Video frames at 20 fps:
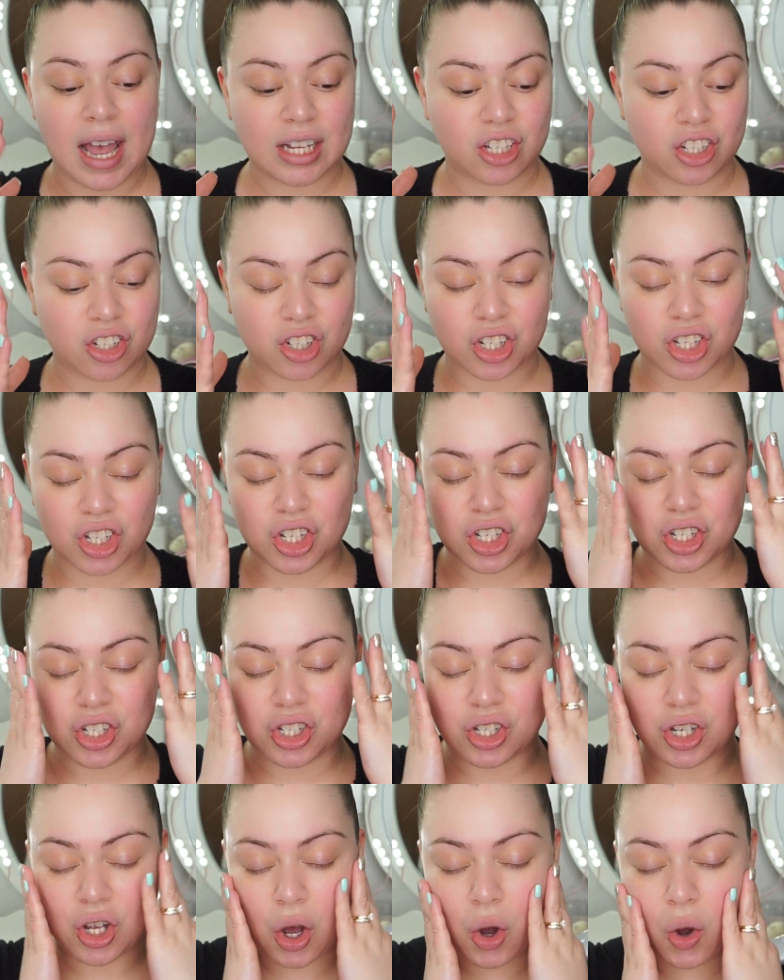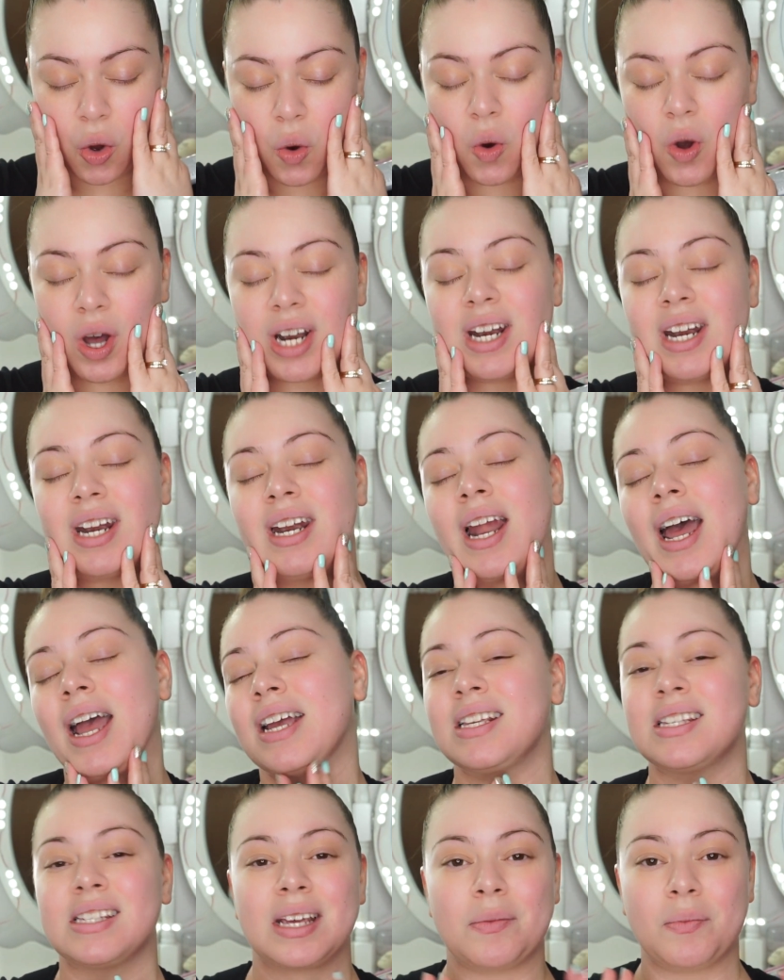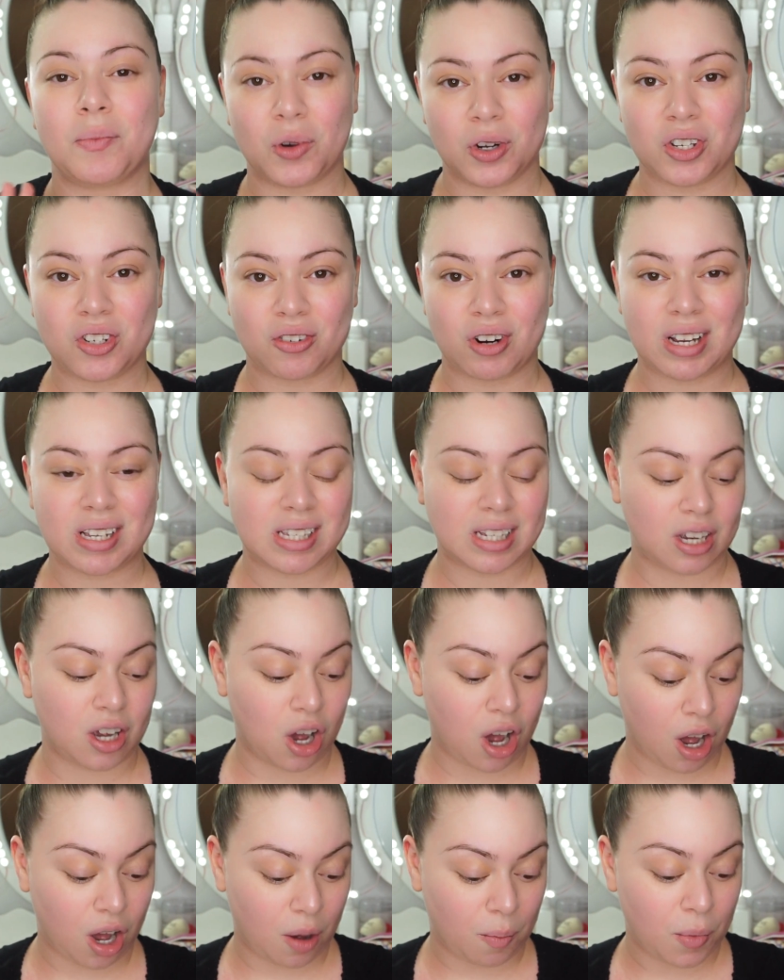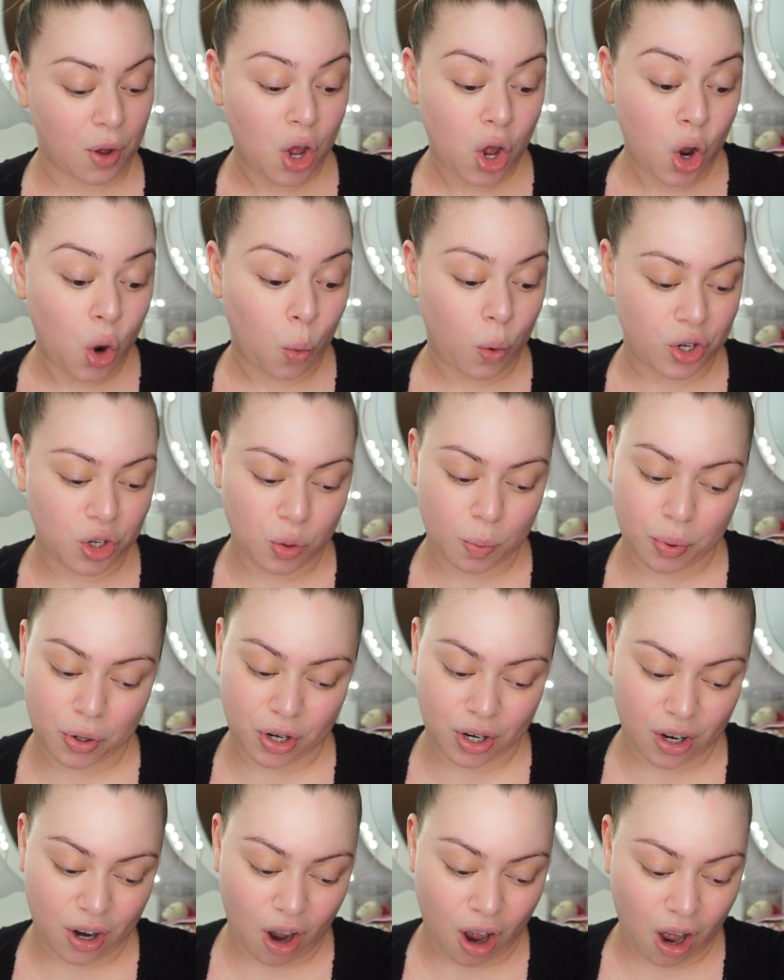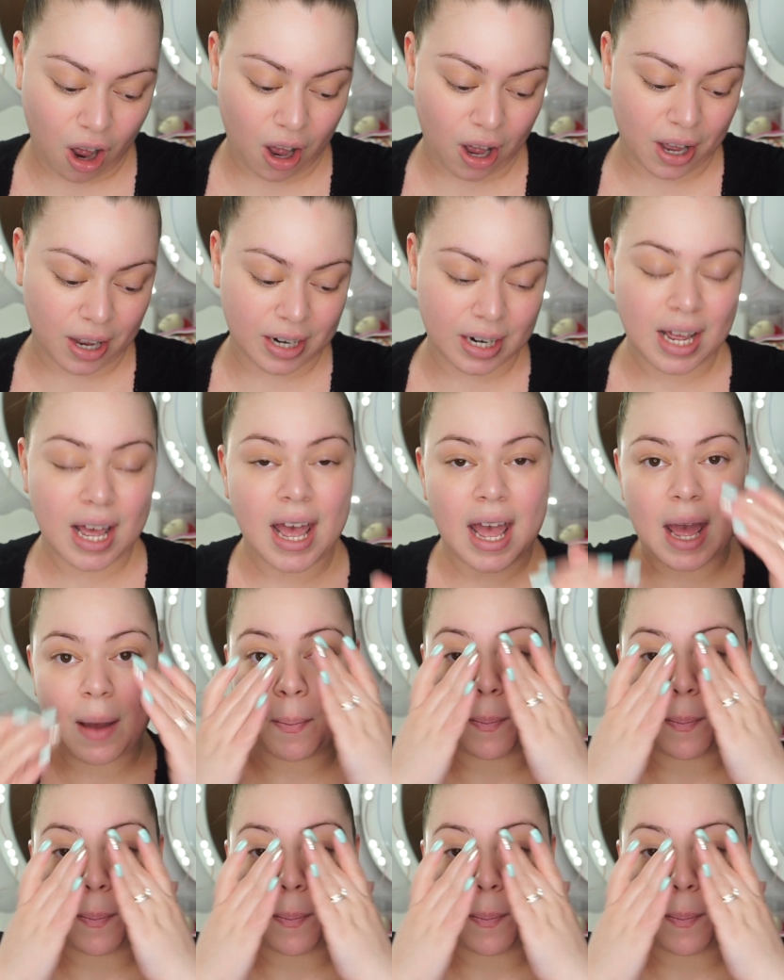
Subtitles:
It's just so nice and moisturizing when you put it on,